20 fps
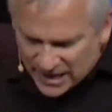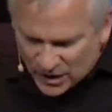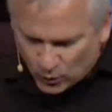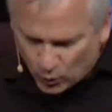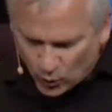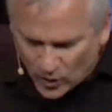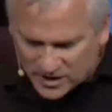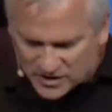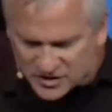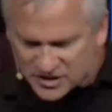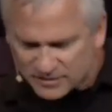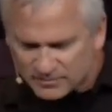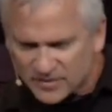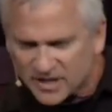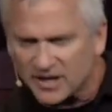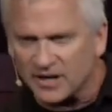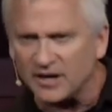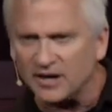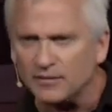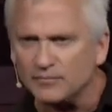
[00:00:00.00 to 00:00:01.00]
wisdom
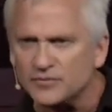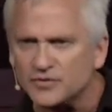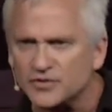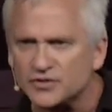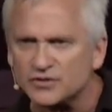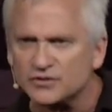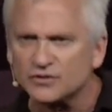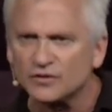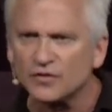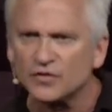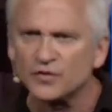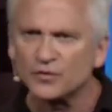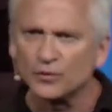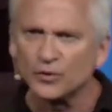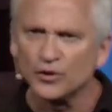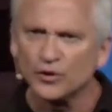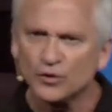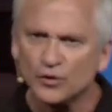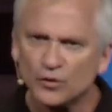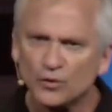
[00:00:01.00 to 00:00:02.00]
comes
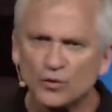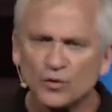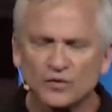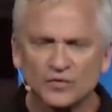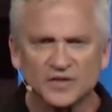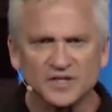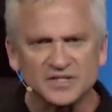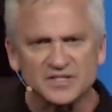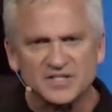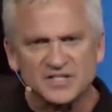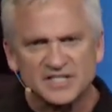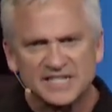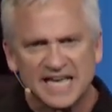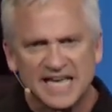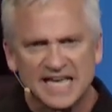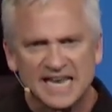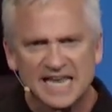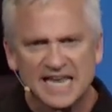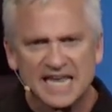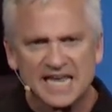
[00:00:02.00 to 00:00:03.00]
through the
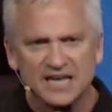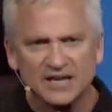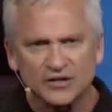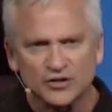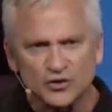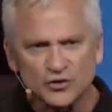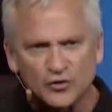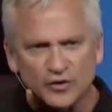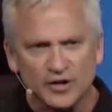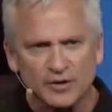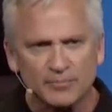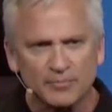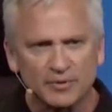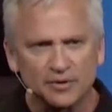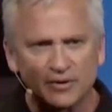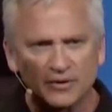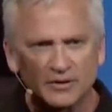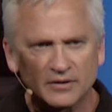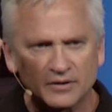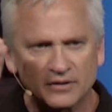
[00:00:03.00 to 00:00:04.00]
steady drip,
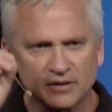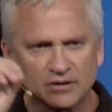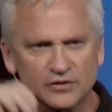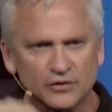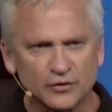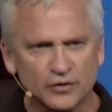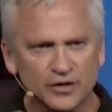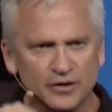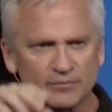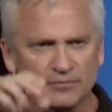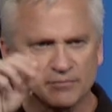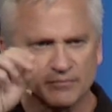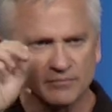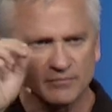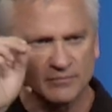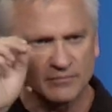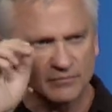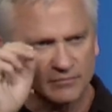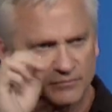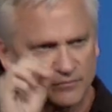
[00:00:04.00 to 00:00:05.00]
drip,
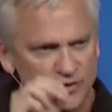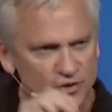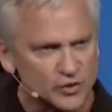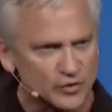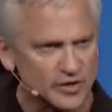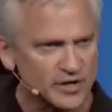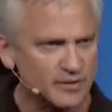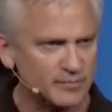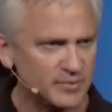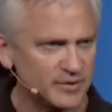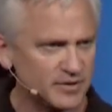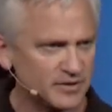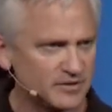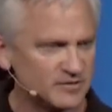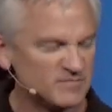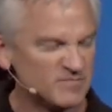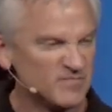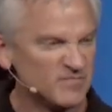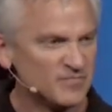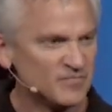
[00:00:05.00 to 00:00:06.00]
drip
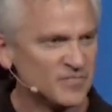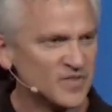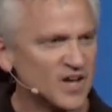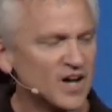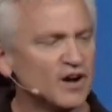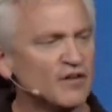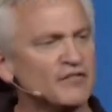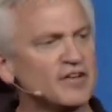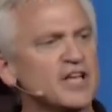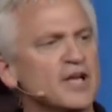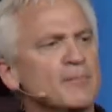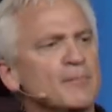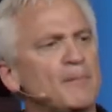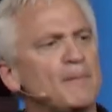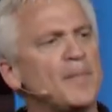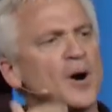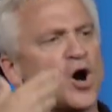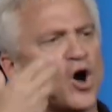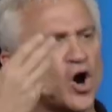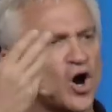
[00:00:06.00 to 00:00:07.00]
of
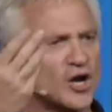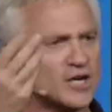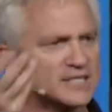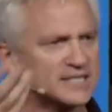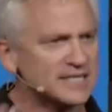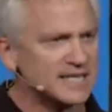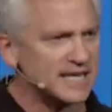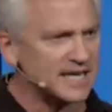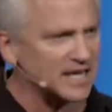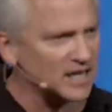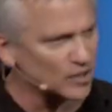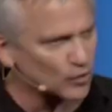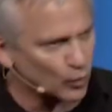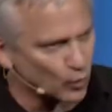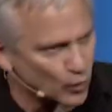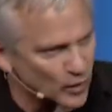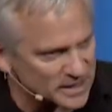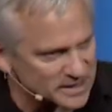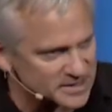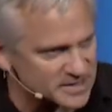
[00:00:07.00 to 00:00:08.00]
imparting
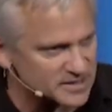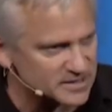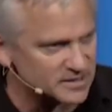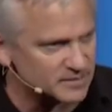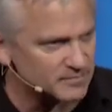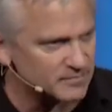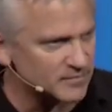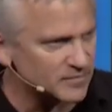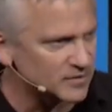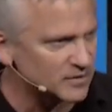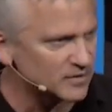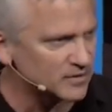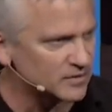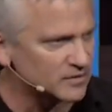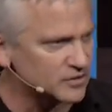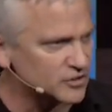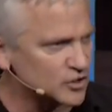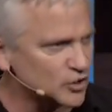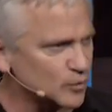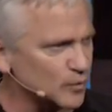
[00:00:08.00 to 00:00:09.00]
wisdom
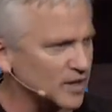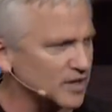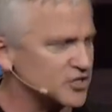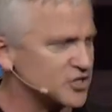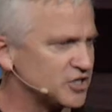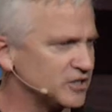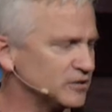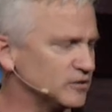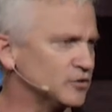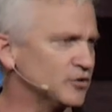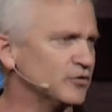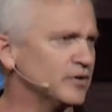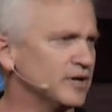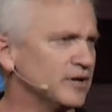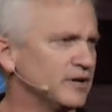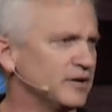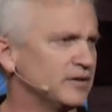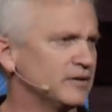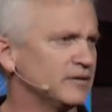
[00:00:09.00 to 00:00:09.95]
to our children,